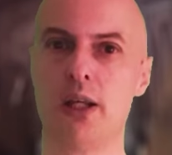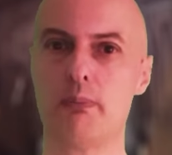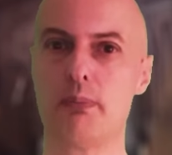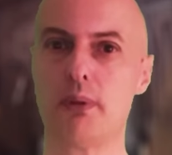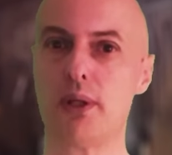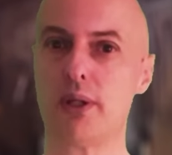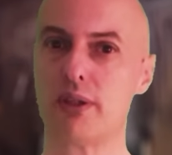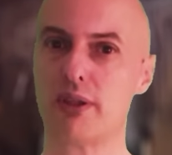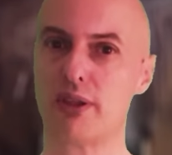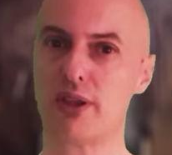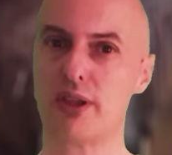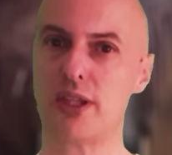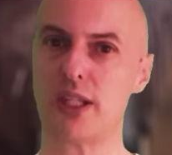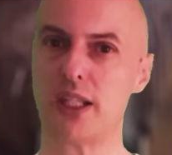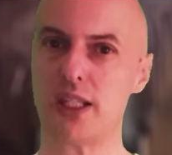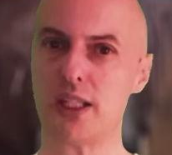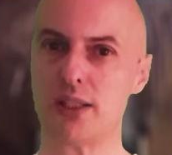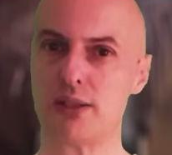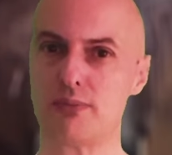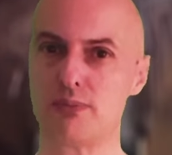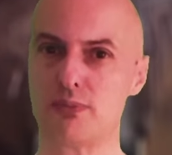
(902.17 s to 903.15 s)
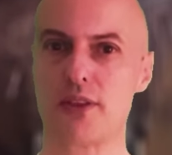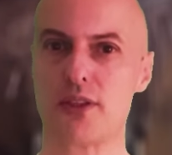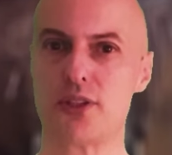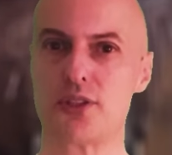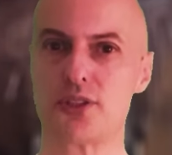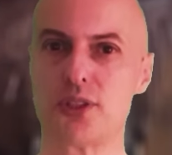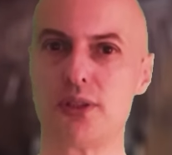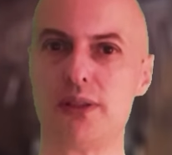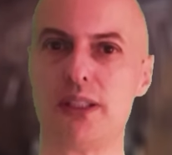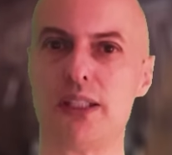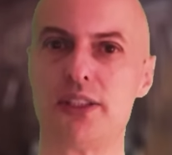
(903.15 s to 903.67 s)
But the
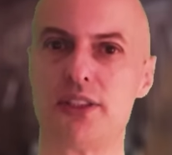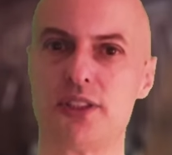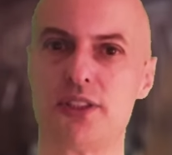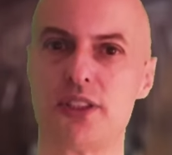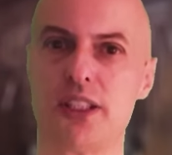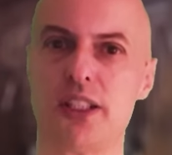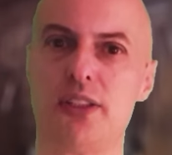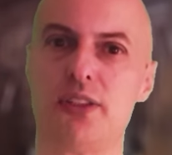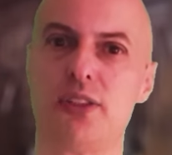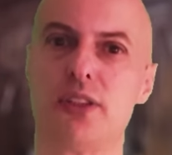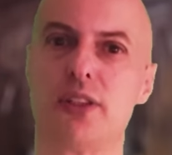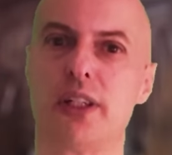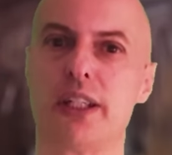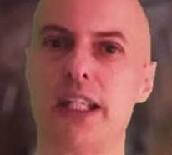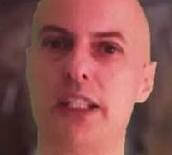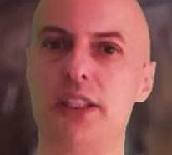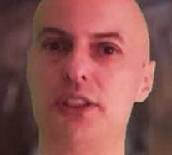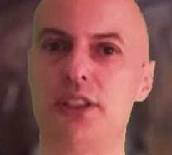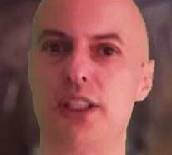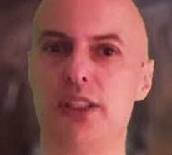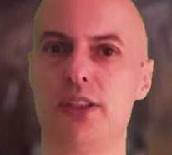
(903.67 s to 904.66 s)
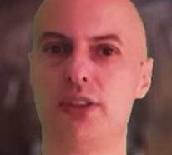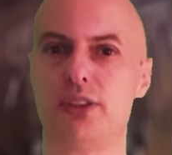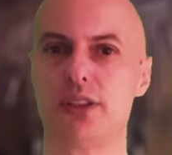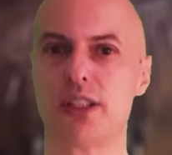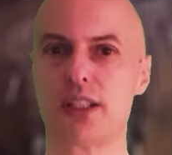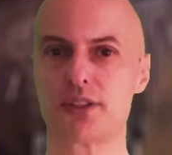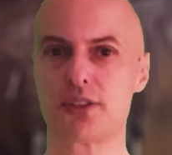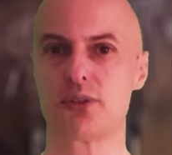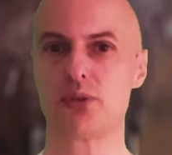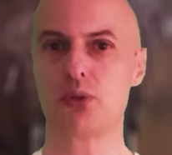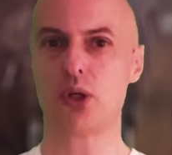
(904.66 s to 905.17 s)
2.0 TDi engine
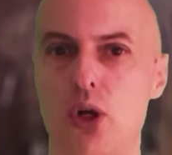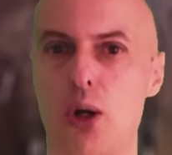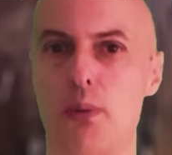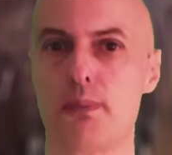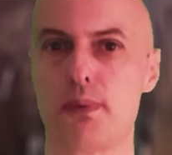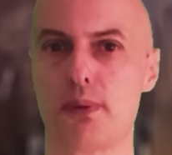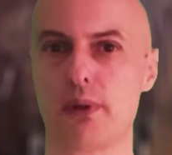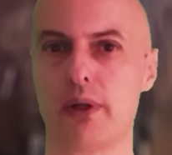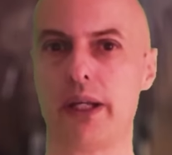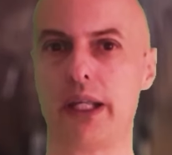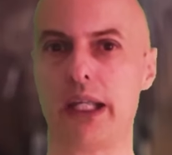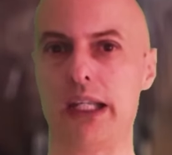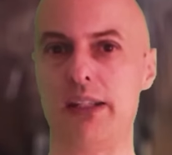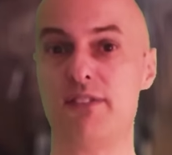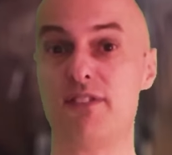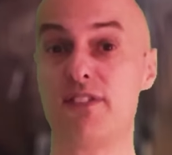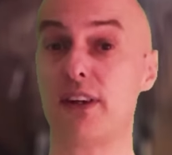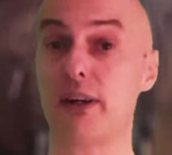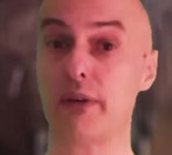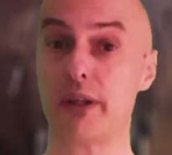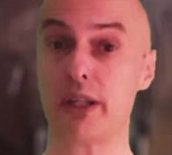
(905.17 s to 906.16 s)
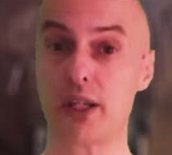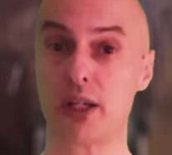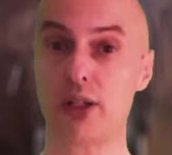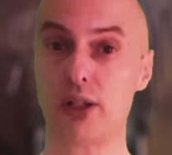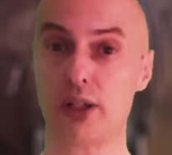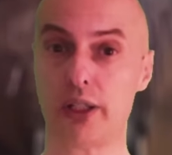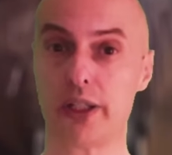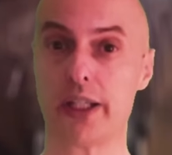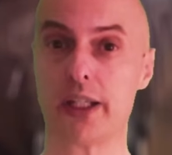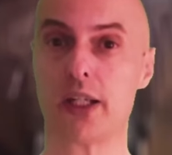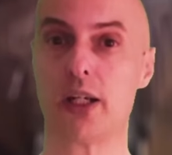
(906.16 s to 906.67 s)
doesn't operate in very
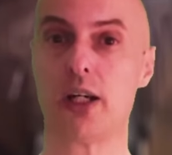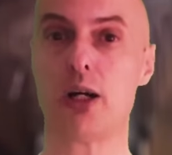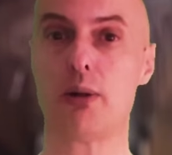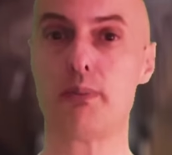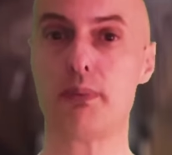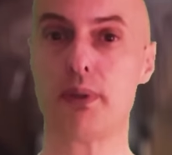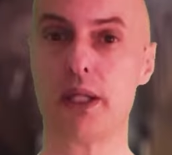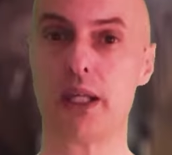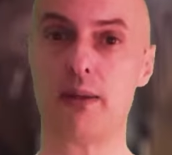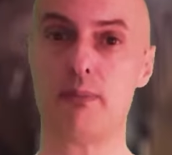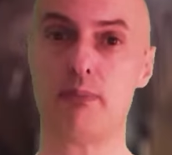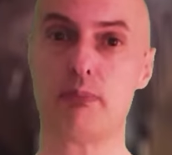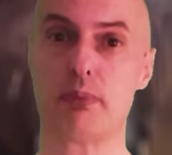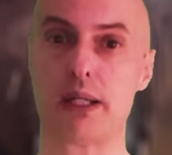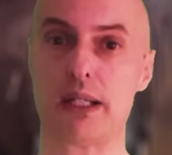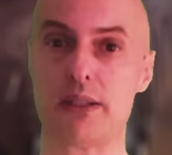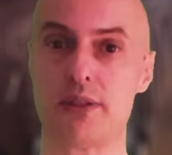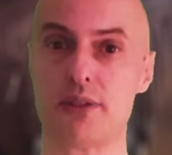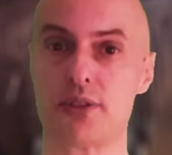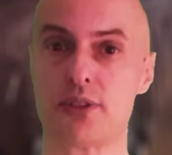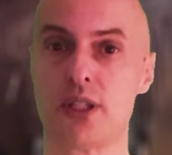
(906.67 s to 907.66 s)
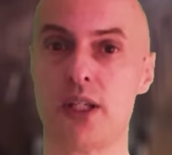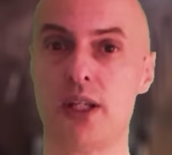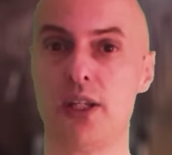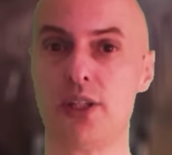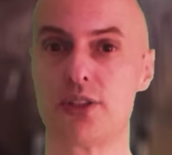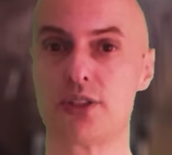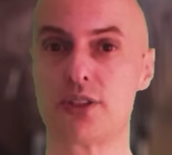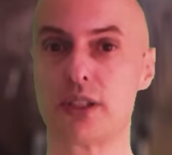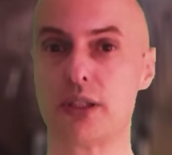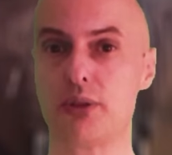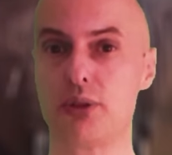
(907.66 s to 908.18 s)
high RPM bands,
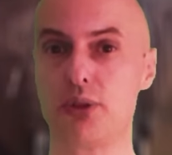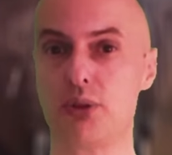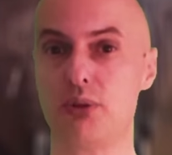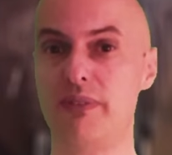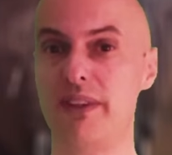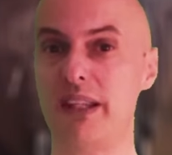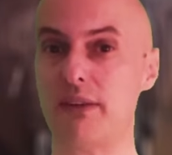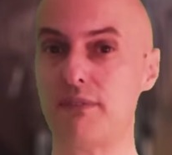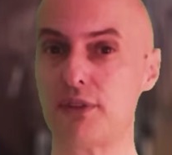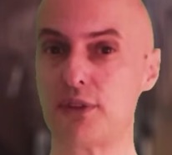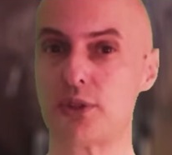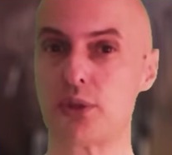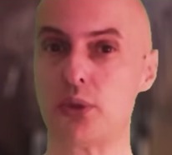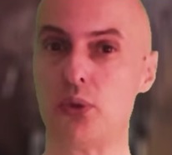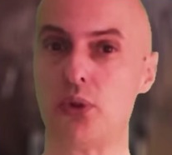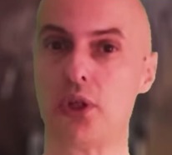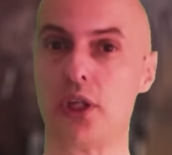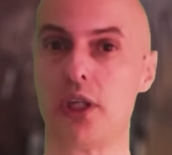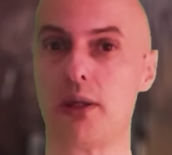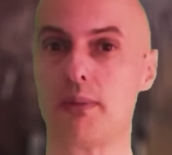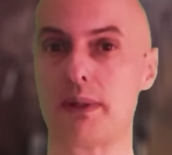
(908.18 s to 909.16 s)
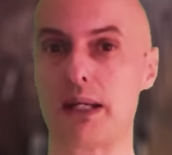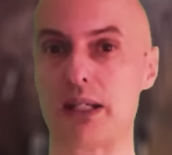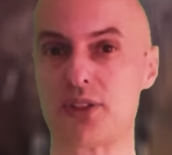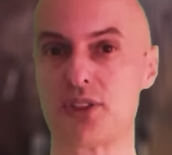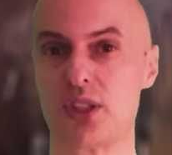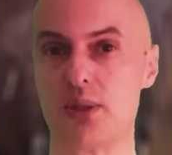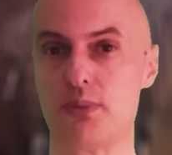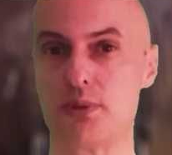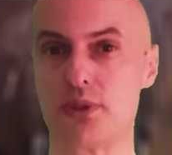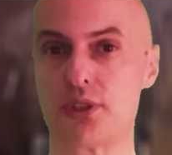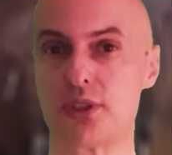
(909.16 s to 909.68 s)
so you're never talking about
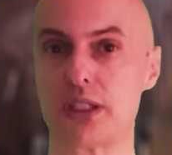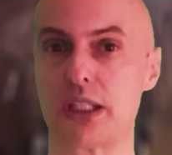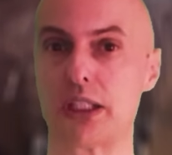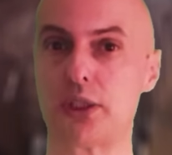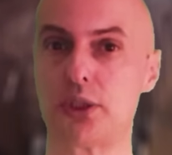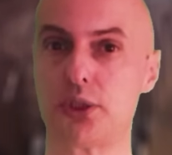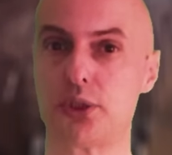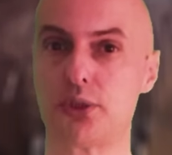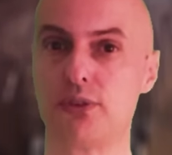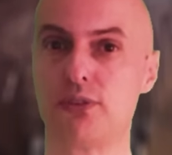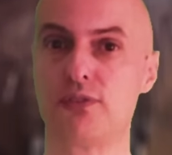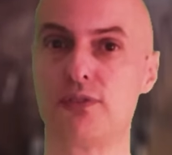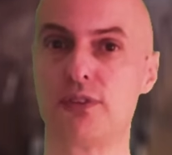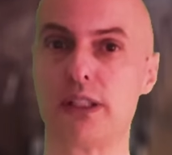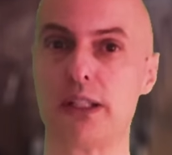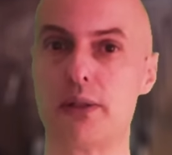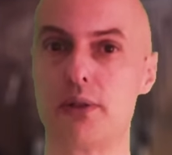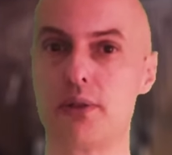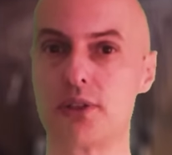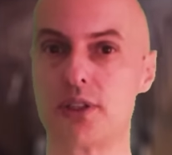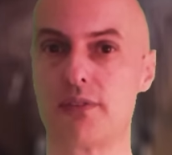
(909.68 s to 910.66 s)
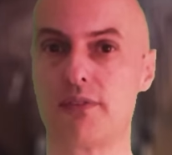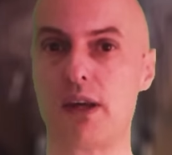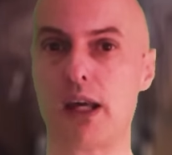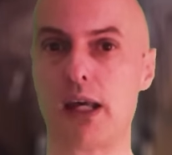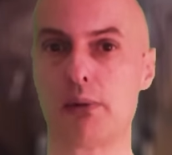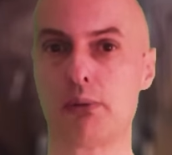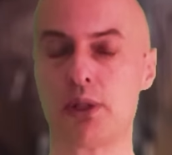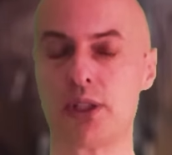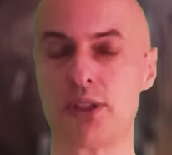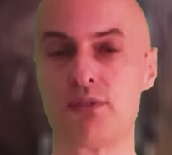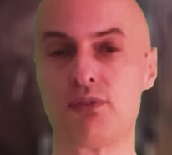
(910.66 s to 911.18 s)
substantial flows of
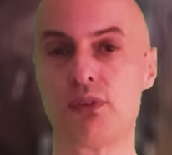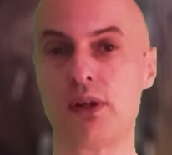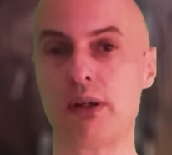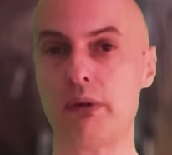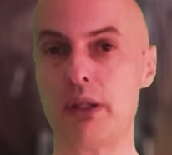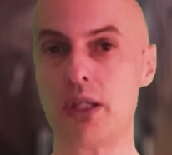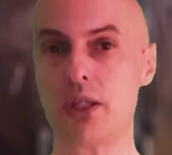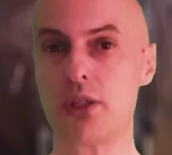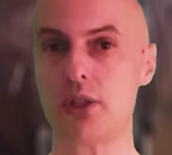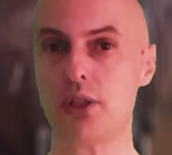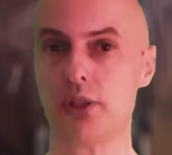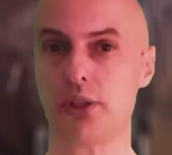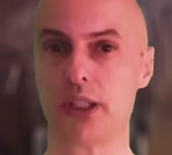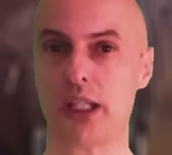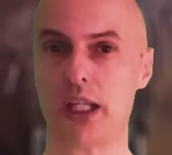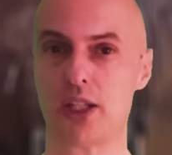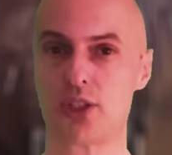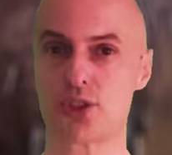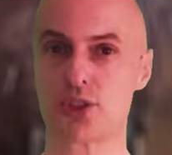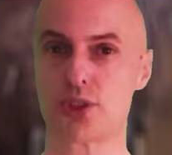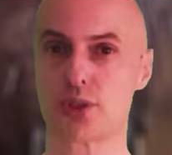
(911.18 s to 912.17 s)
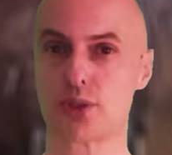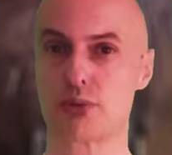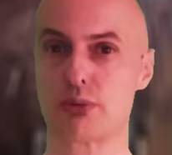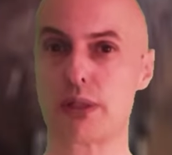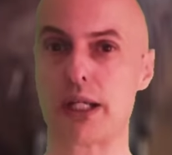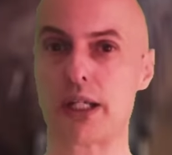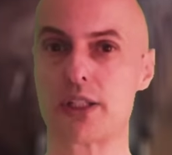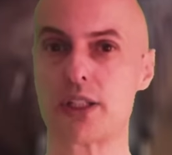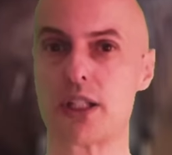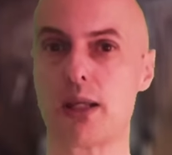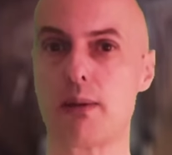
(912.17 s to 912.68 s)
air. It's very good at
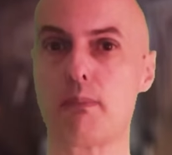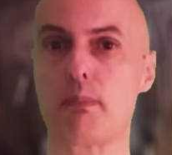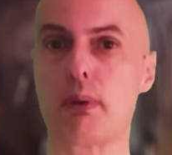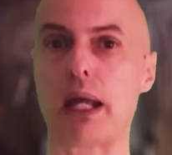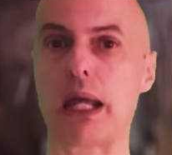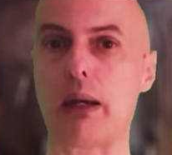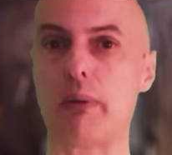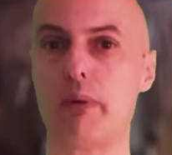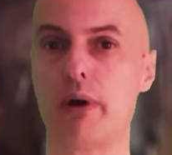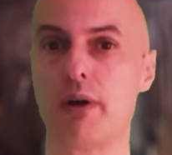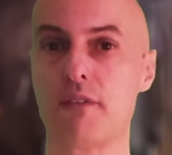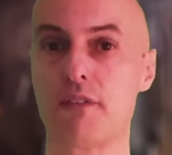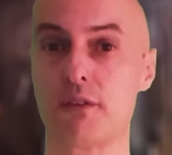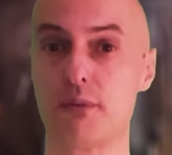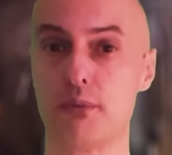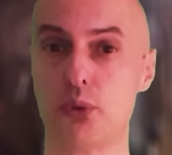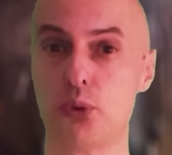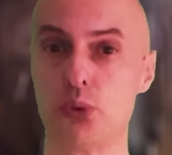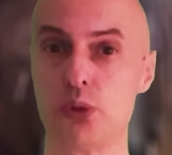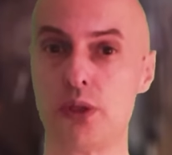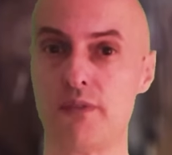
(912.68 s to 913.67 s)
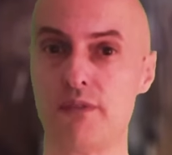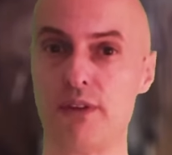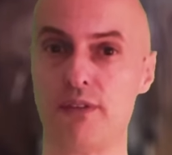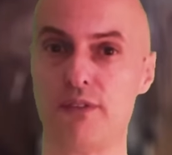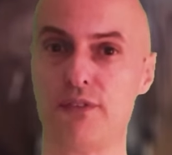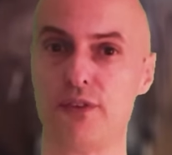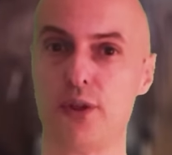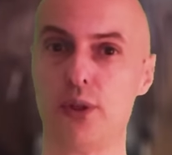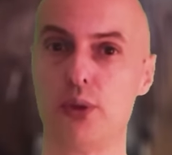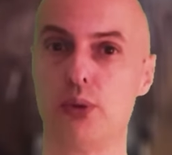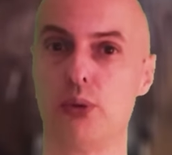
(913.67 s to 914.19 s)
extracting power from all of the
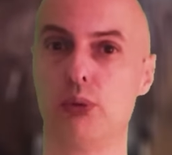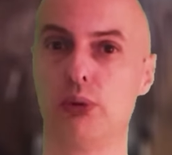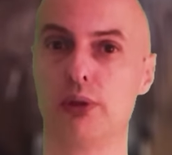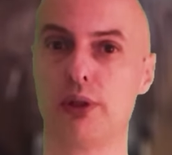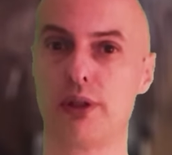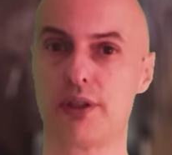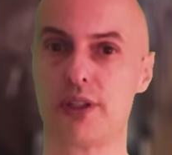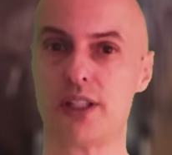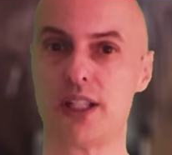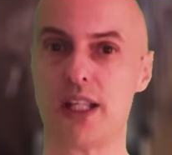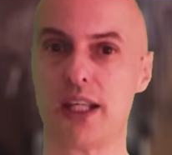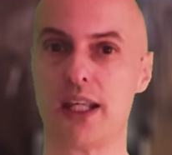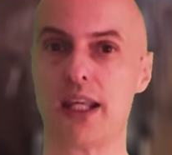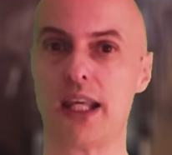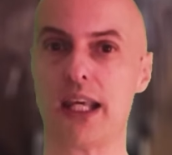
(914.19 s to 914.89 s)
fuel that it